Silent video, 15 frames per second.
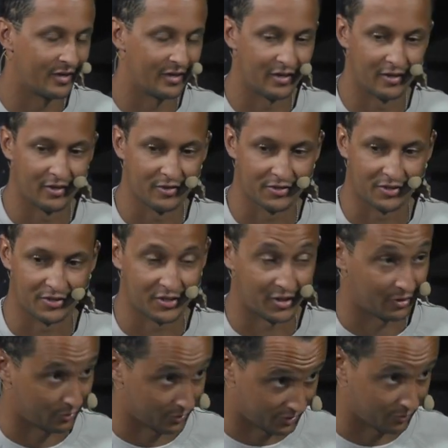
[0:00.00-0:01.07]
Oscar
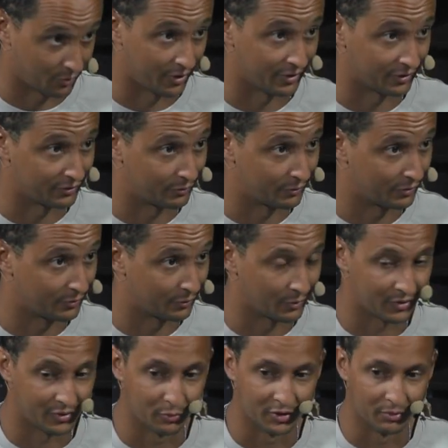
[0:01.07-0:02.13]
Sundqvist won it
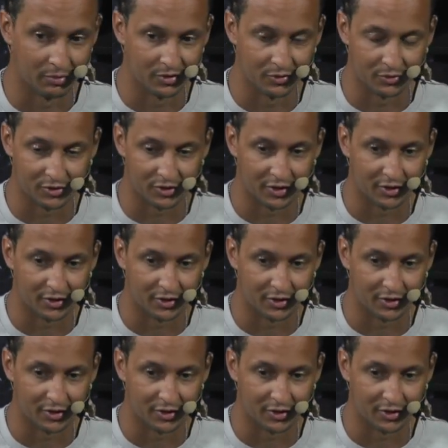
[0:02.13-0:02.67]
with the Blues,